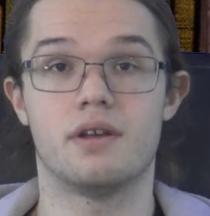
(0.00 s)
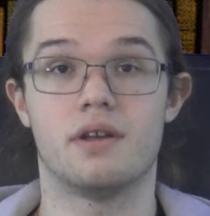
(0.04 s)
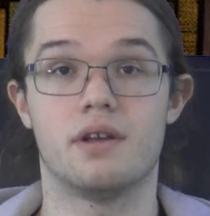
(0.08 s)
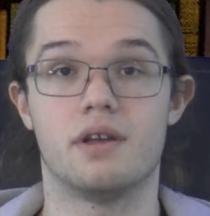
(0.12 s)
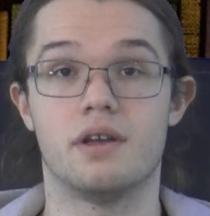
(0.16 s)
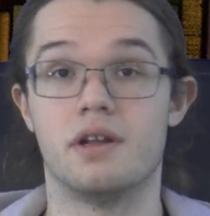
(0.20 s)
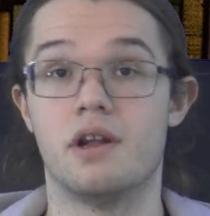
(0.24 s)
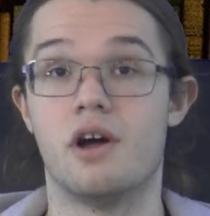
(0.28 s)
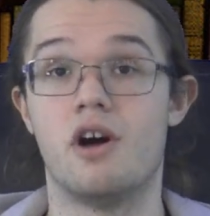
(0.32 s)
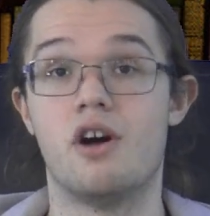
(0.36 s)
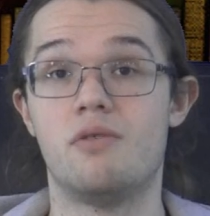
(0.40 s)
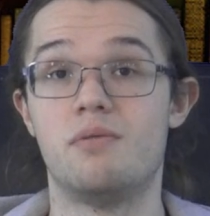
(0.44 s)

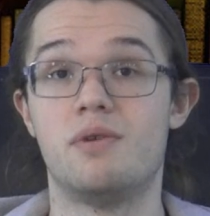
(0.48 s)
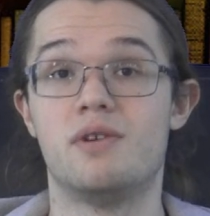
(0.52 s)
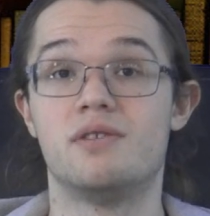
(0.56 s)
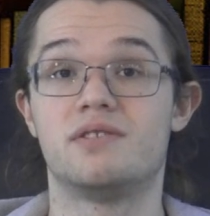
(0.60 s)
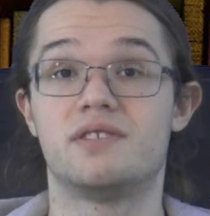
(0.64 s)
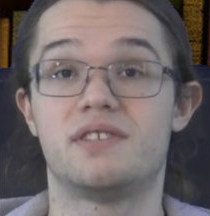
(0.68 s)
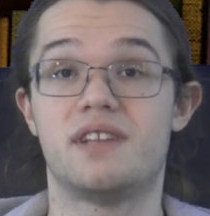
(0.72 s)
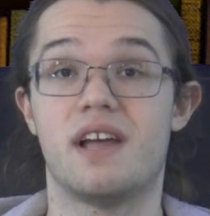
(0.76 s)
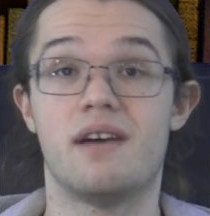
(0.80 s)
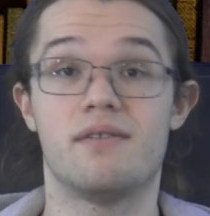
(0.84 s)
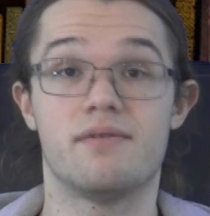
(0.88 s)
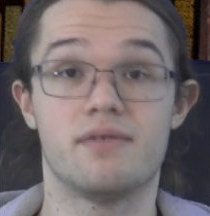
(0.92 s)
In
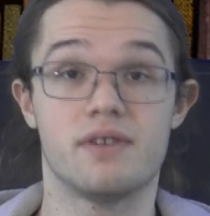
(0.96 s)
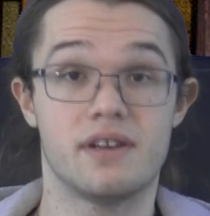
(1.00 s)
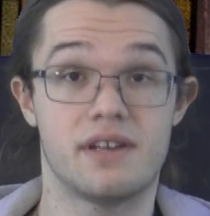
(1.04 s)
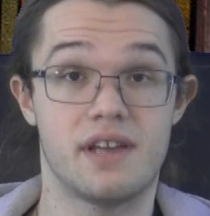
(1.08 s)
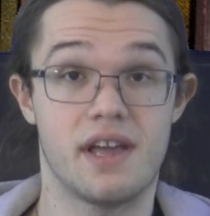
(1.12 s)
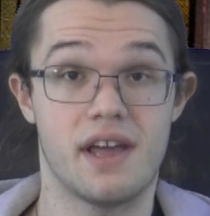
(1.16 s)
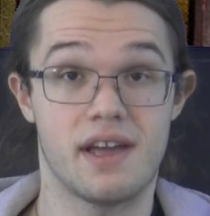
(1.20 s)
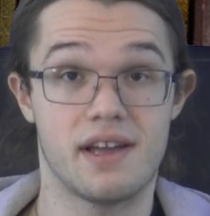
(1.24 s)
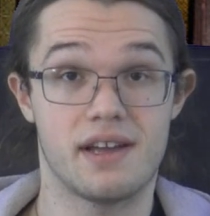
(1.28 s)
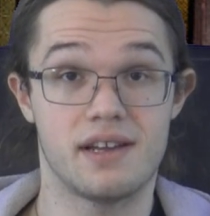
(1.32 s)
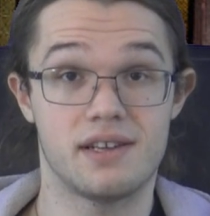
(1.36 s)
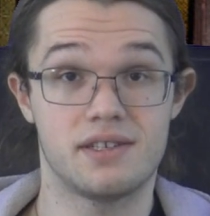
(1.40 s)
almost every
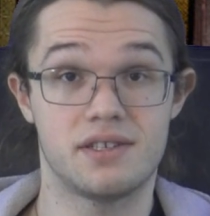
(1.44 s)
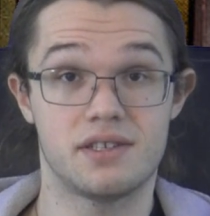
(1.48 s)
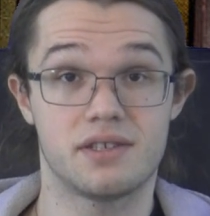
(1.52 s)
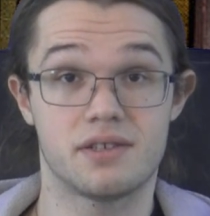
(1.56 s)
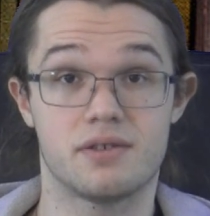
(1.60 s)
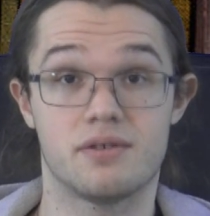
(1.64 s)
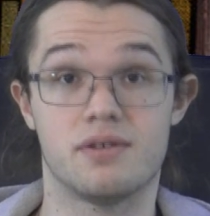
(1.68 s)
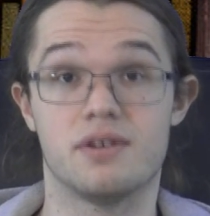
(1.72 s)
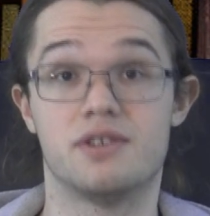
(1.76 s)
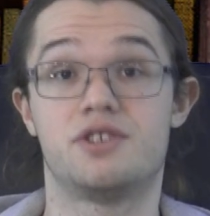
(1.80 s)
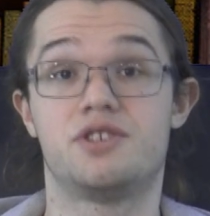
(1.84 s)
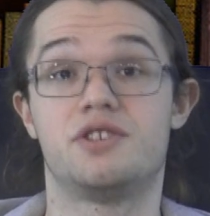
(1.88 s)
case,
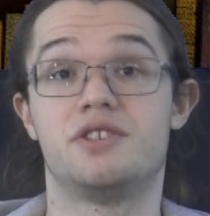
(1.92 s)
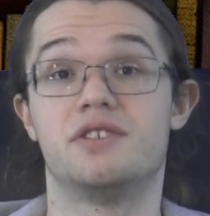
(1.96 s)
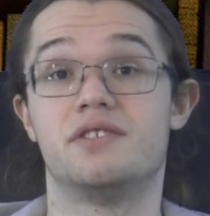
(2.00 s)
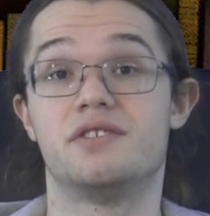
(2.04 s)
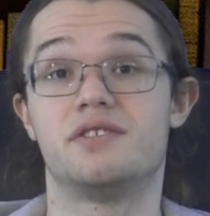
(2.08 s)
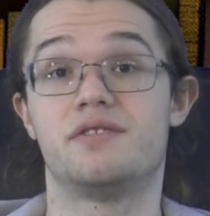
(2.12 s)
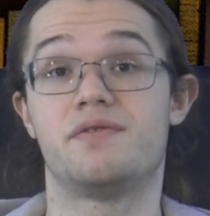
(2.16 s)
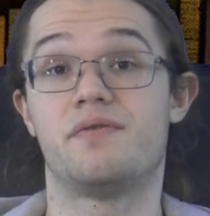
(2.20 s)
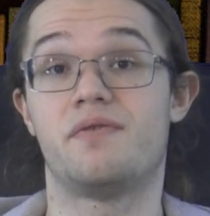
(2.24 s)
Christians